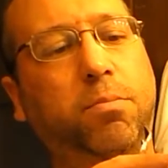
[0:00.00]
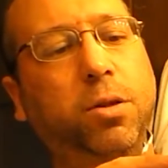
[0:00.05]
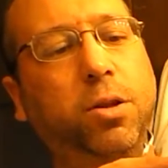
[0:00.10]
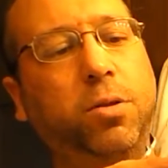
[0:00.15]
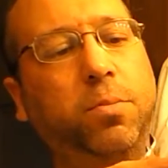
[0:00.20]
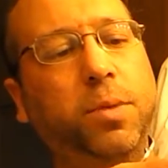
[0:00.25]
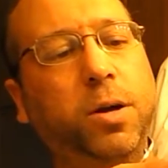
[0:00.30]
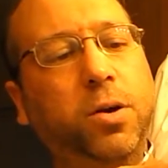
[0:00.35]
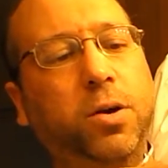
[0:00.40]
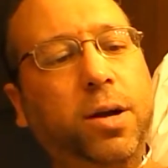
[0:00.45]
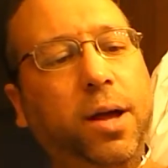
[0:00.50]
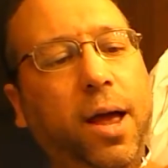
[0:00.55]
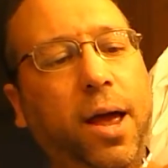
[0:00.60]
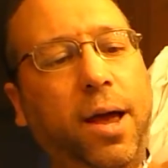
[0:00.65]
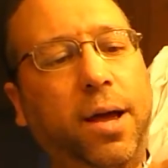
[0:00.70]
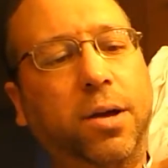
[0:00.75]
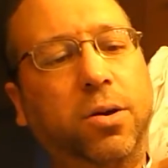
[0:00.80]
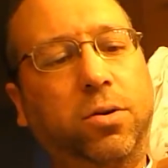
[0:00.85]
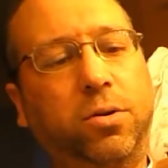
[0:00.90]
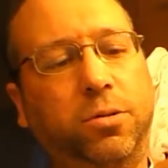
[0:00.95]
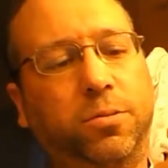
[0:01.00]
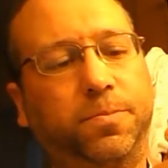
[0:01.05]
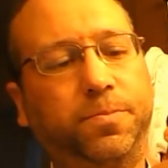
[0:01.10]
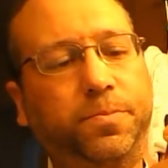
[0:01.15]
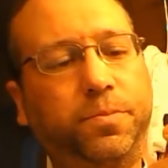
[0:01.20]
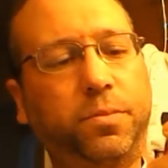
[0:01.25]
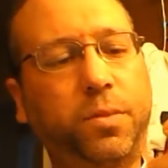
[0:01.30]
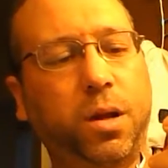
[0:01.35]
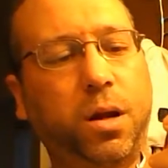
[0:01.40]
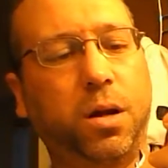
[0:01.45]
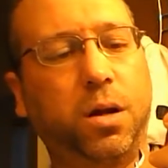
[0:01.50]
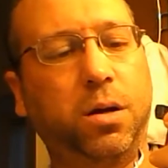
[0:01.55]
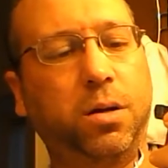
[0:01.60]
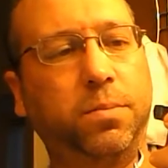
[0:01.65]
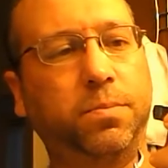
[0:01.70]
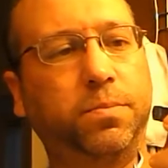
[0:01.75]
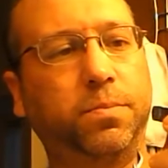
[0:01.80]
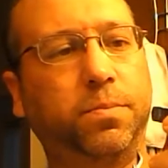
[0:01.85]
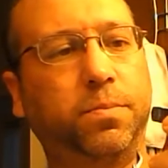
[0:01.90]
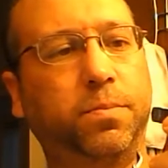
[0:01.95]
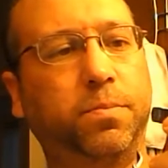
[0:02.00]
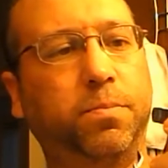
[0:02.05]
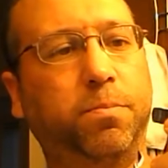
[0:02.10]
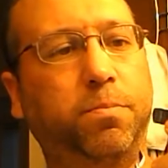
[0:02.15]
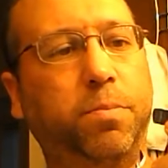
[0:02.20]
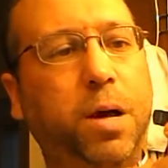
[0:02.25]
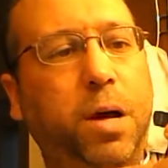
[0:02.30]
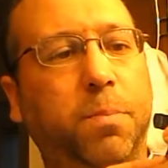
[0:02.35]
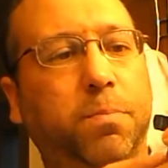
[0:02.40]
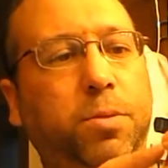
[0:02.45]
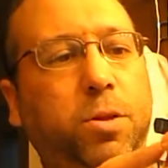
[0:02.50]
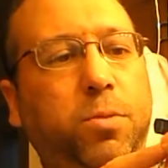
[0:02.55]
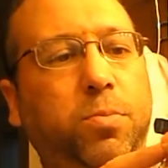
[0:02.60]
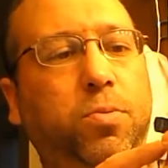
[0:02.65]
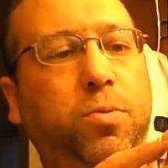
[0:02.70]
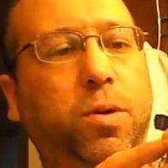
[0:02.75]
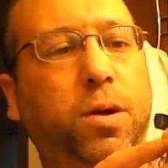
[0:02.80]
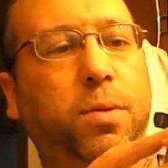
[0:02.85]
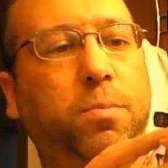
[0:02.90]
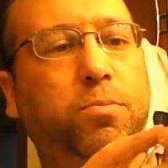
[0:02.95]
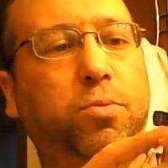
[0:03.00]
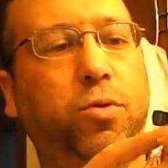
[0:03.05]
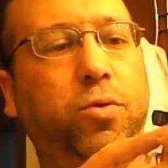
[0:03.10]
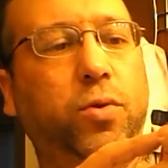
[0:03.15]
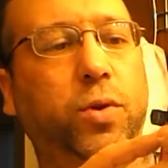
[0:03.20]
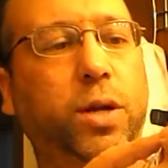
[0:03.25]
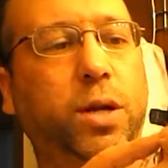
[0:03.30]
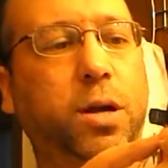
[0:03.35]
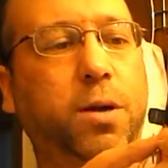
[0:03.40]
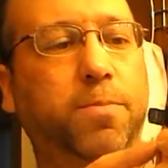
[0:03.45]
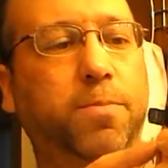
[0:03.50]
Blueberry Ale by Blue Point Brewing